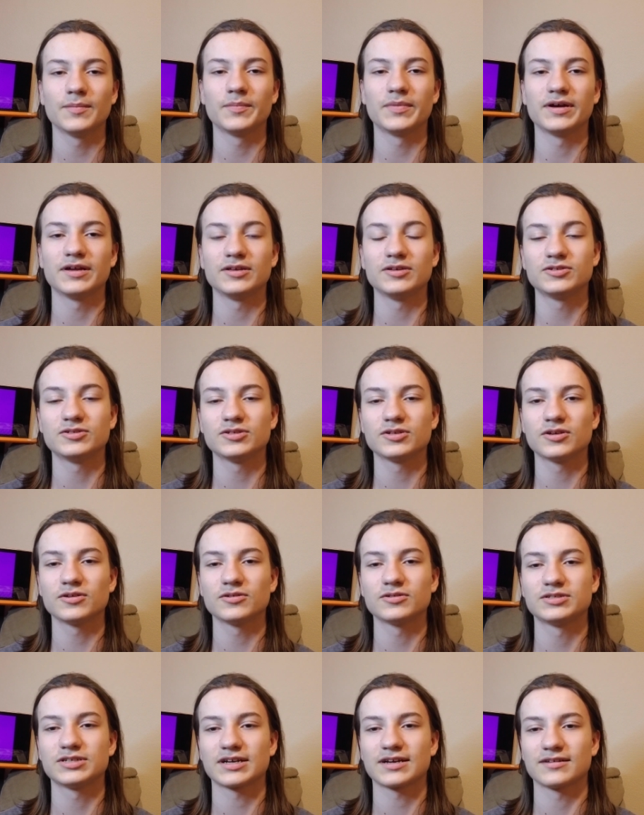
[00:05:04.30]
But you should go
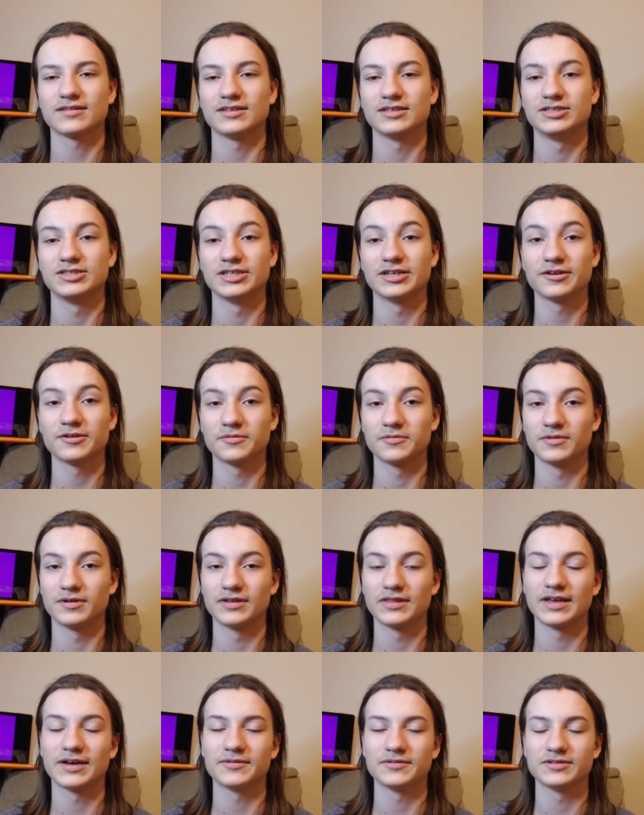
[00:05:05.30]
check out the Jared one,
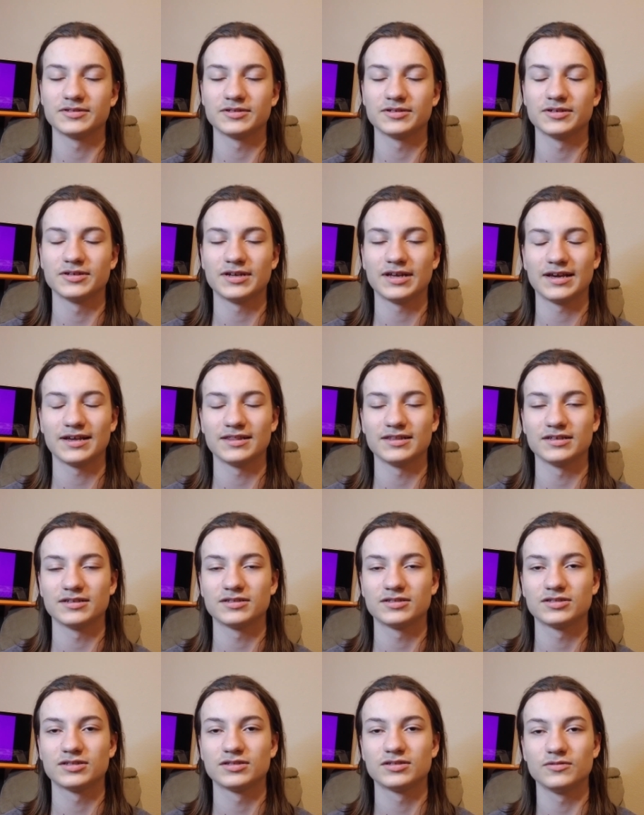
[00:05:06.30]
that one's good, and the
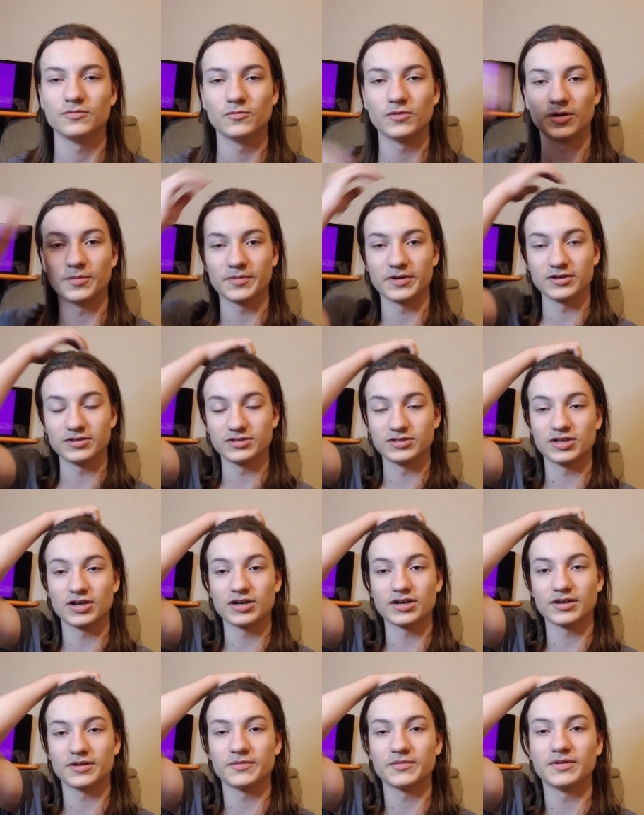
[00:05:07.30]
Walmart and
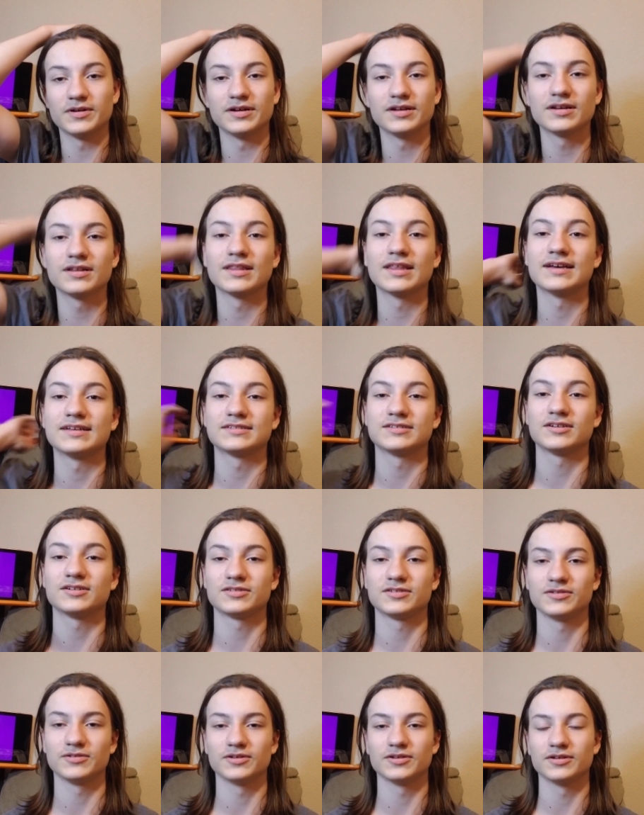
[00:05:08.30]
Target one, that's
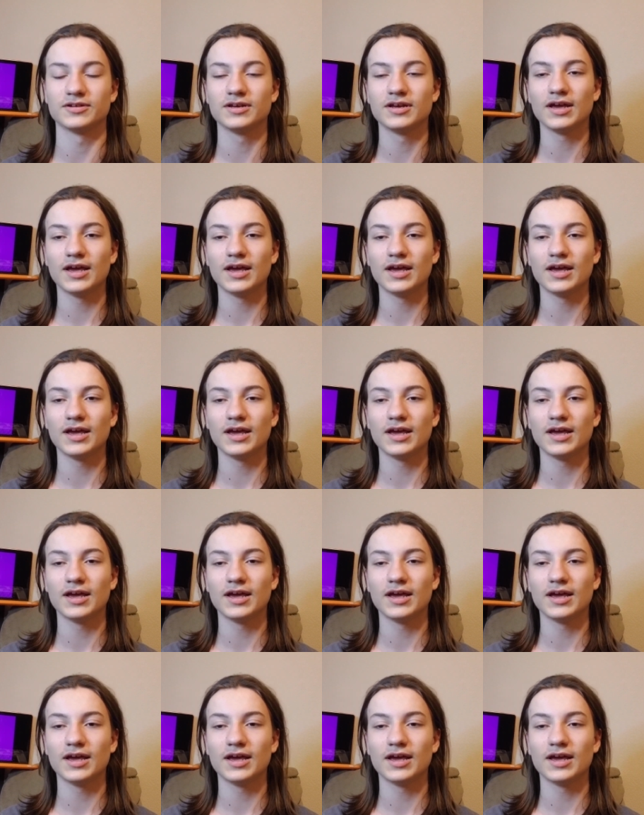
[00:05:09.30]
also good.